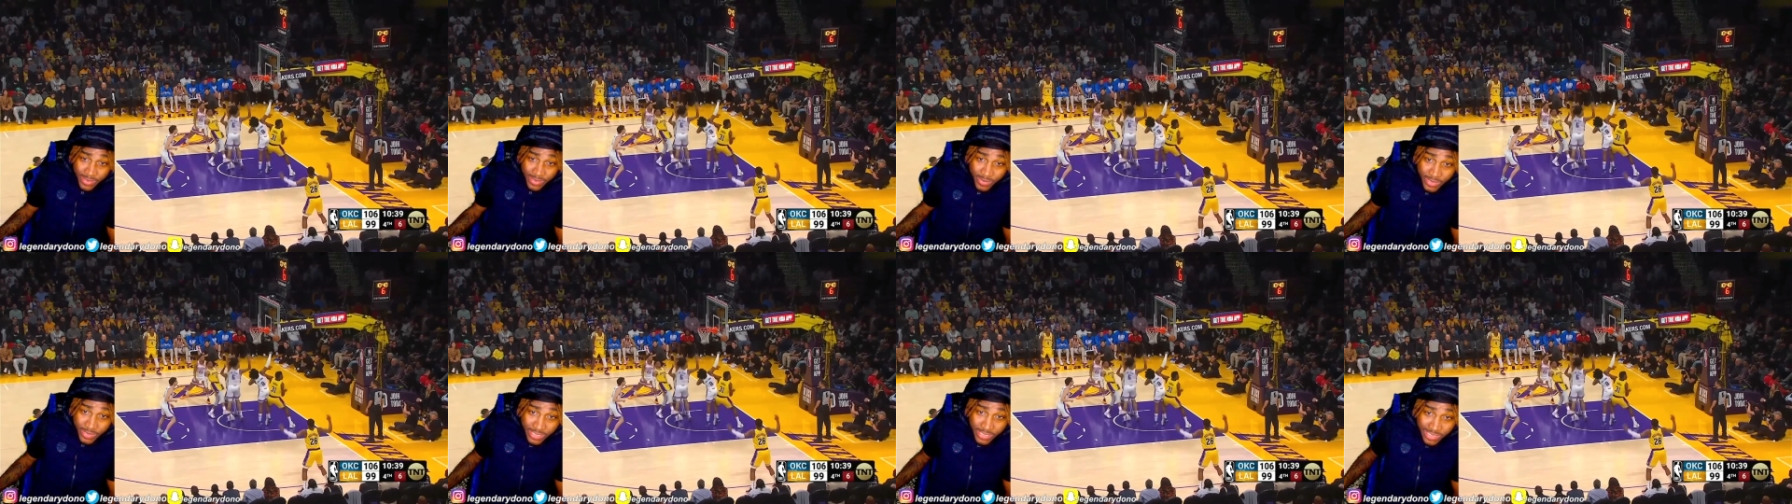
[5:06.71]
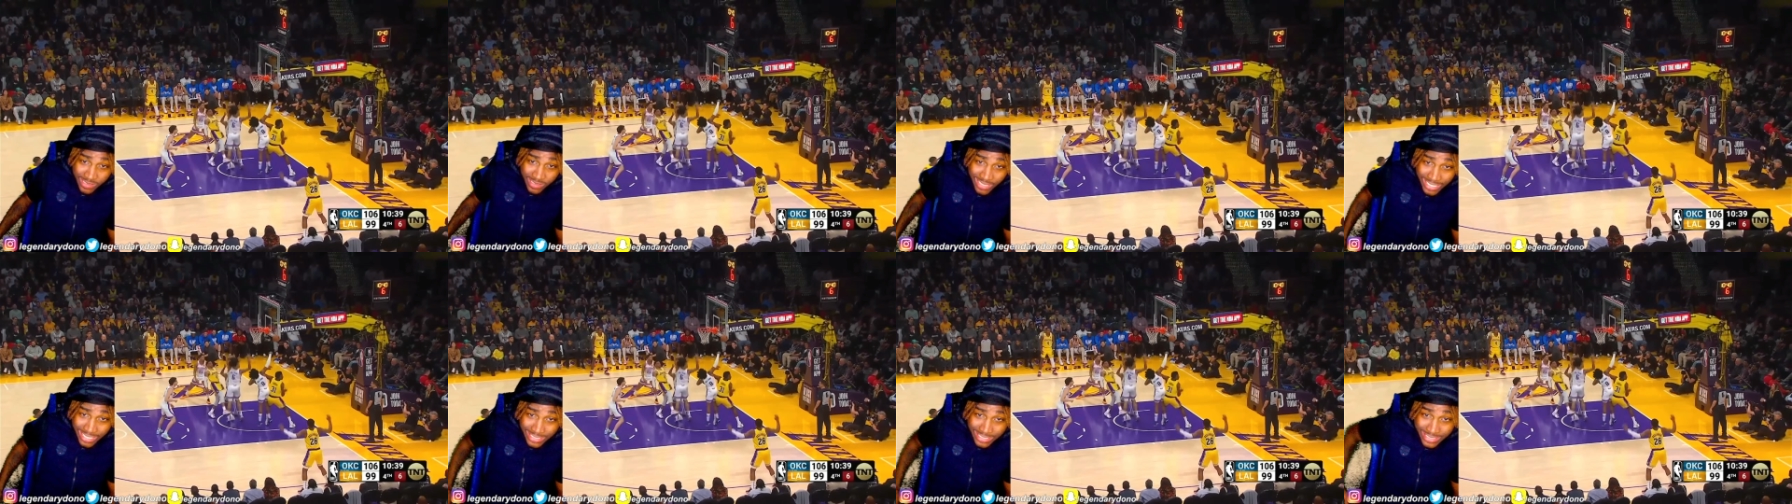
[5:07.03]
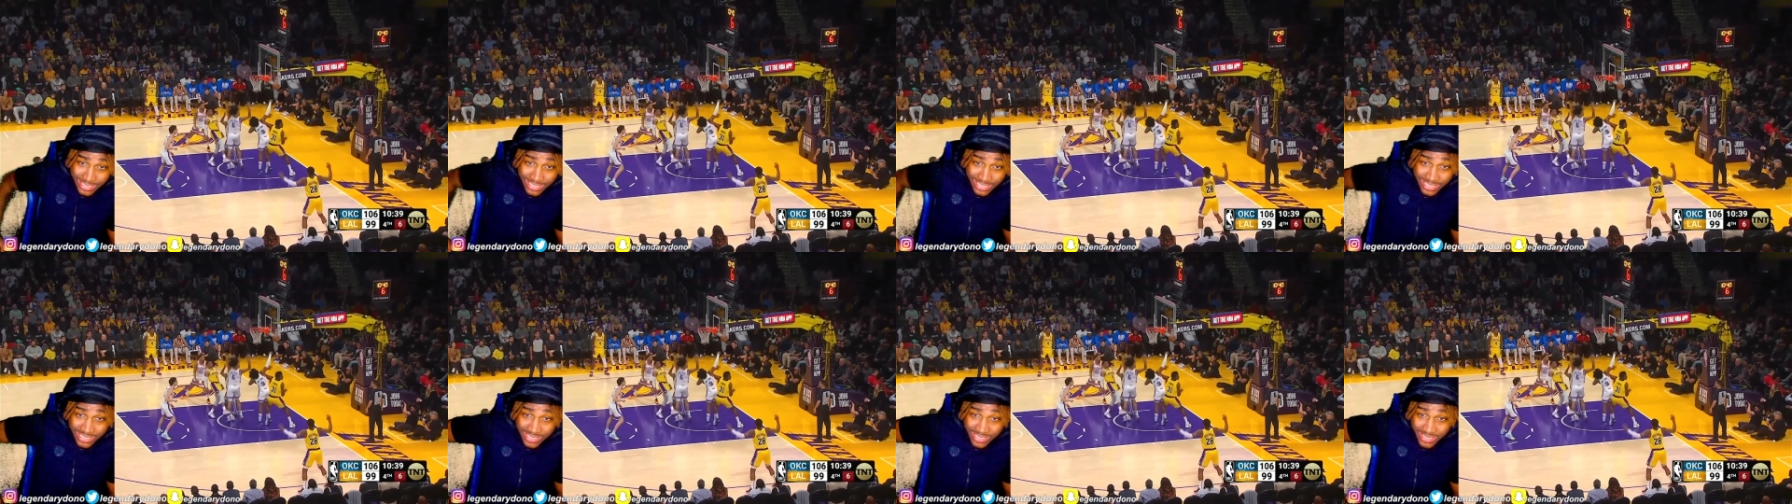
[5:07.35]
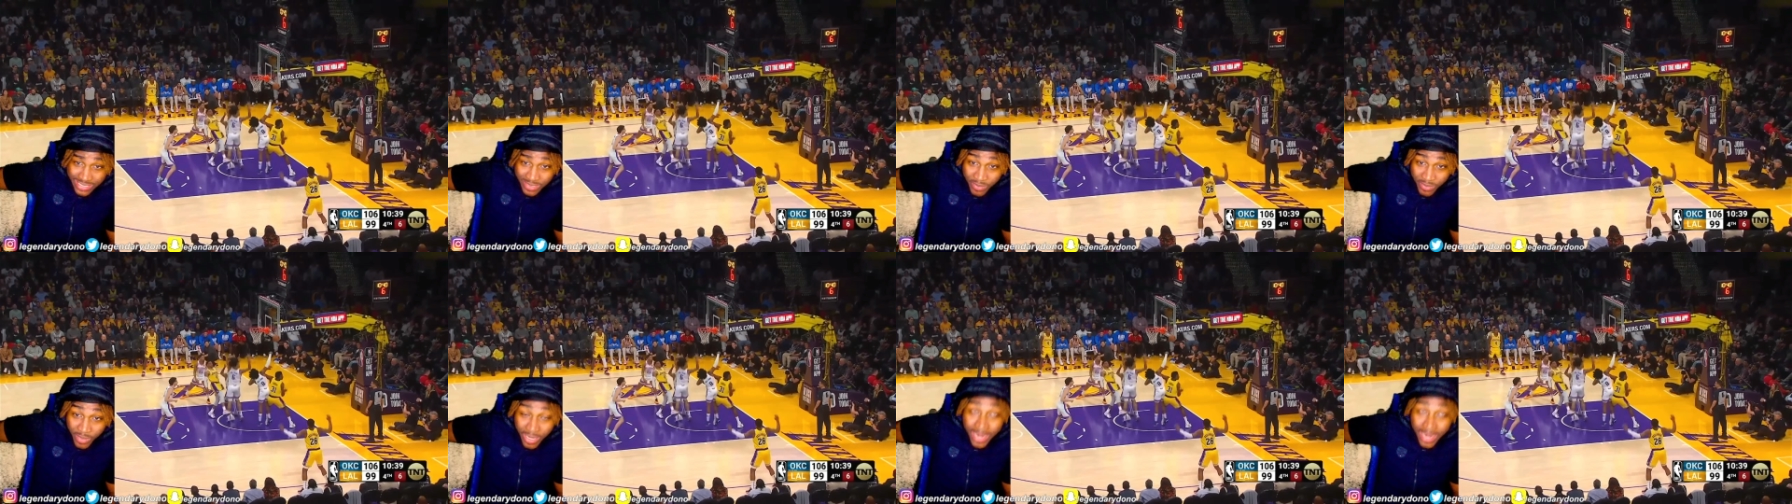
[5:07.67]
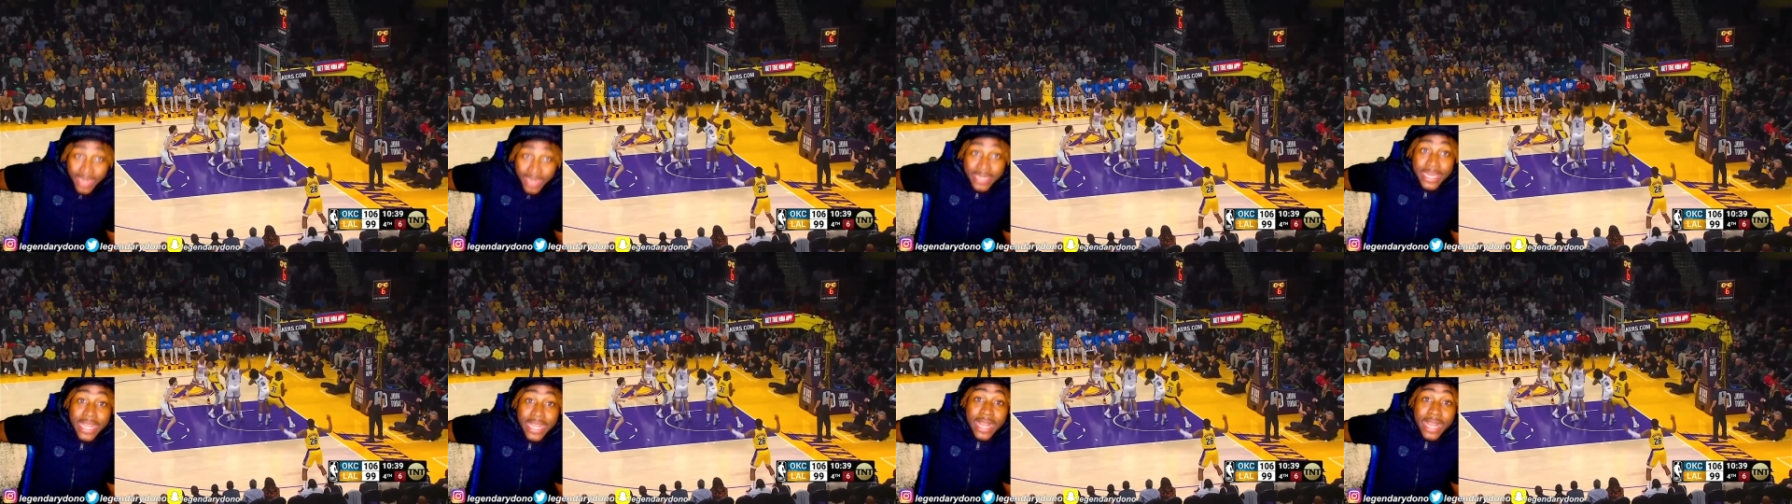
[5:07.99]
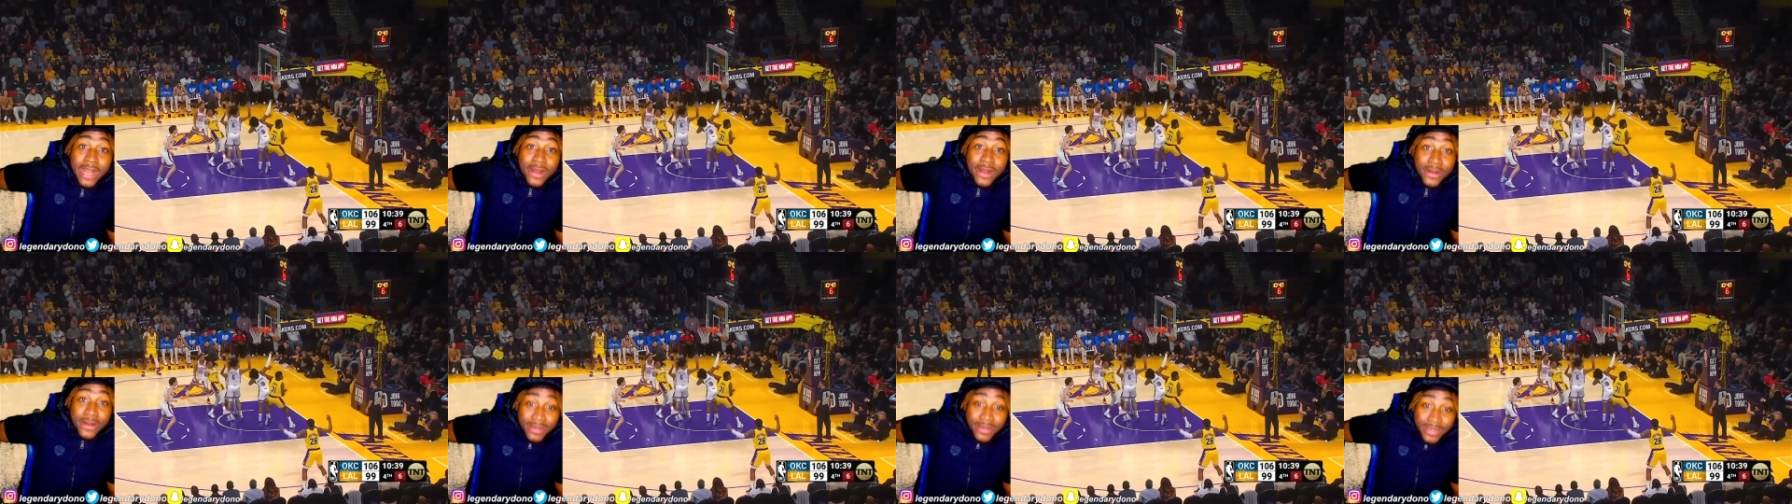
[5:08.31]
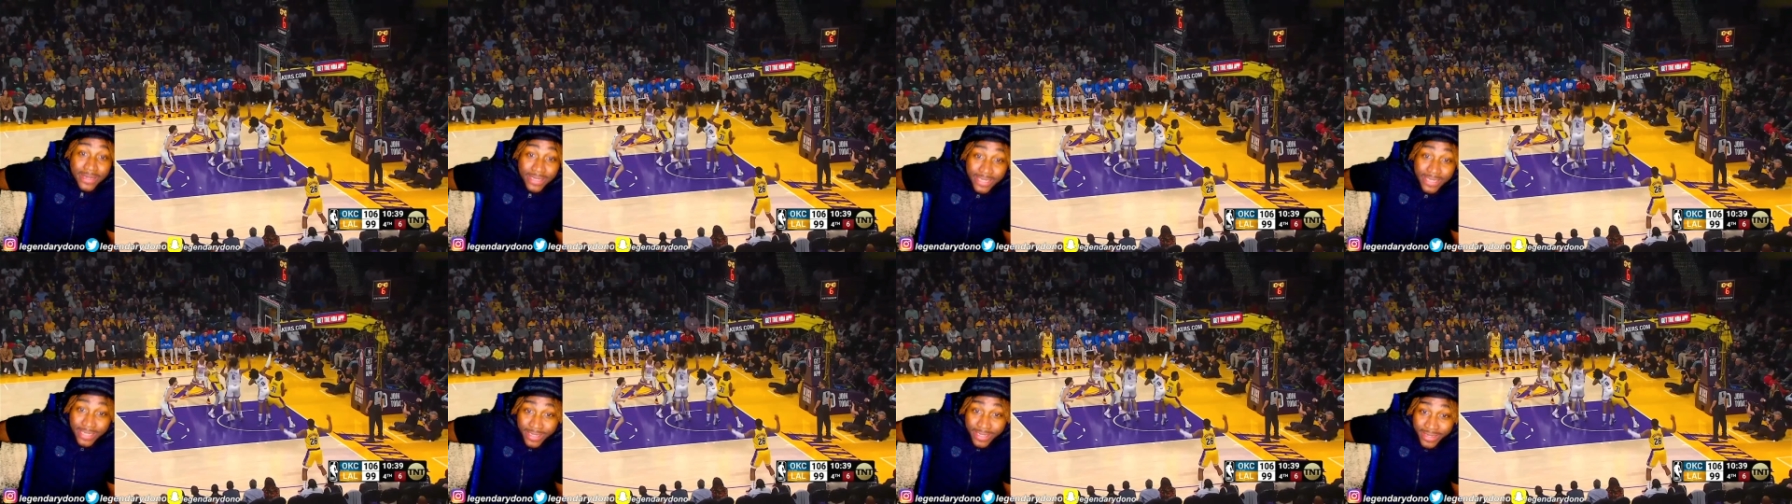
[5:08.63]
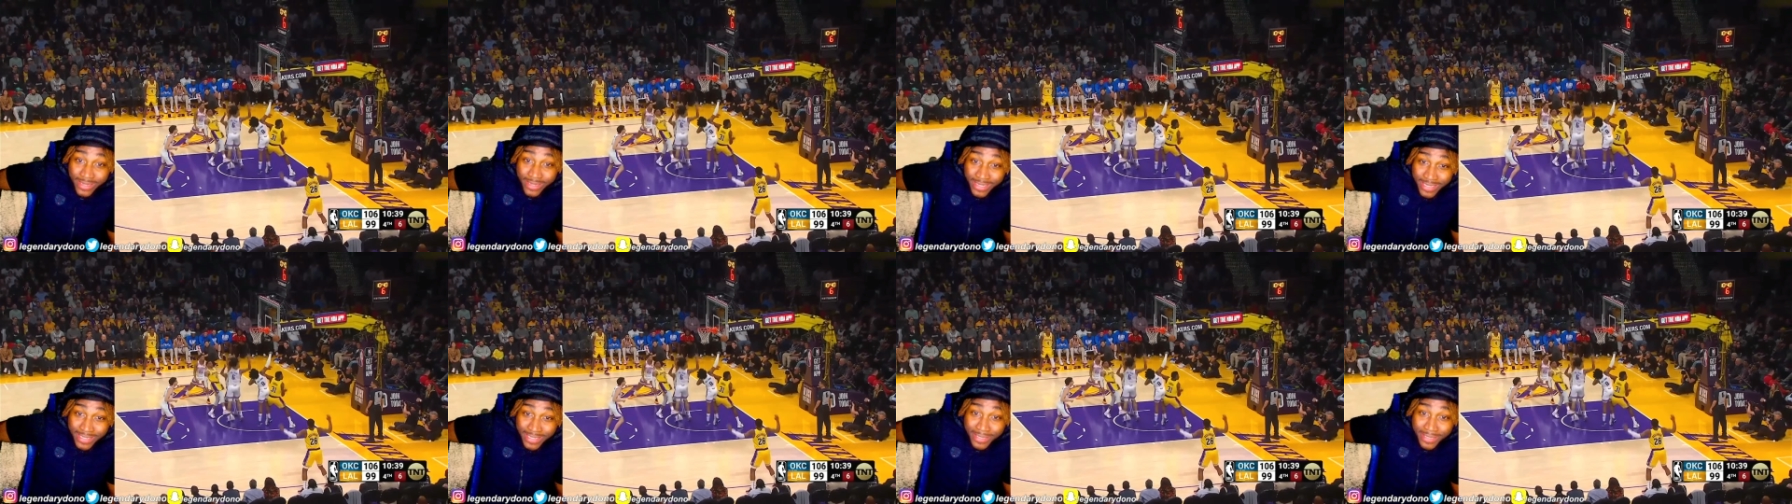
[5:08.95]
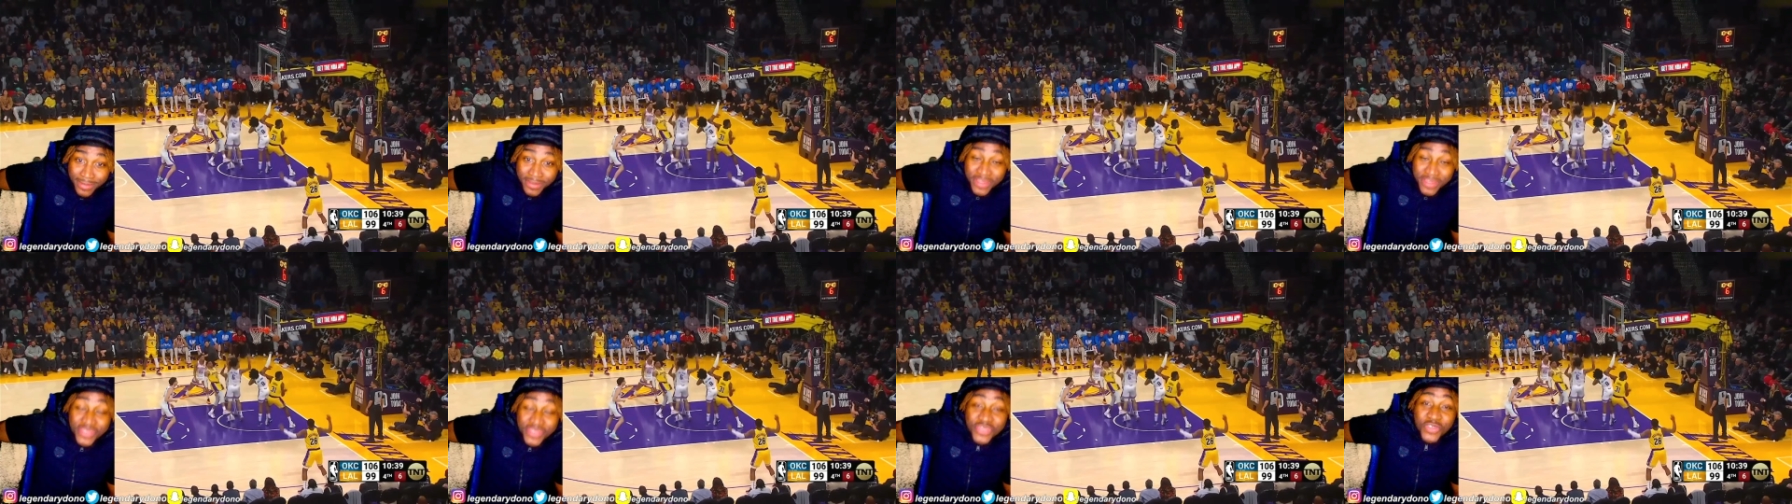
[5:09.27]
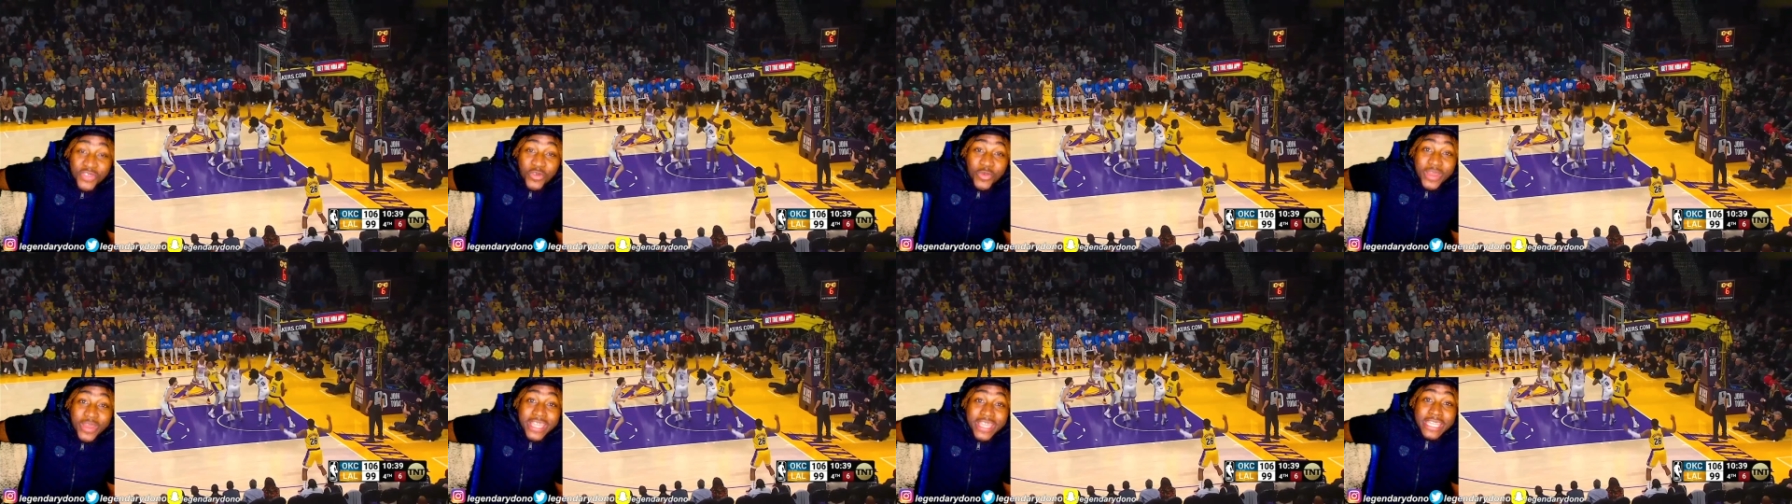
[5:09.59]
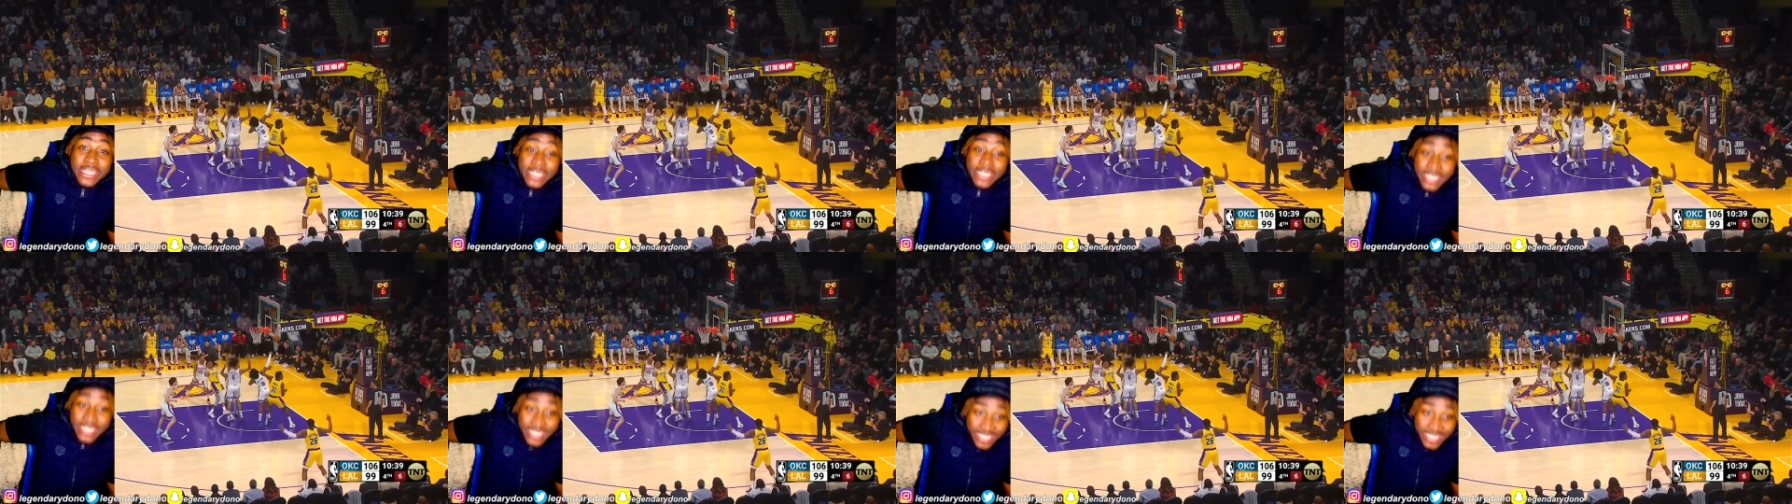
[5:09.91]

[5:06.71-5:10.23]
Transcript: But congratulations to LeBron. Now, get the win.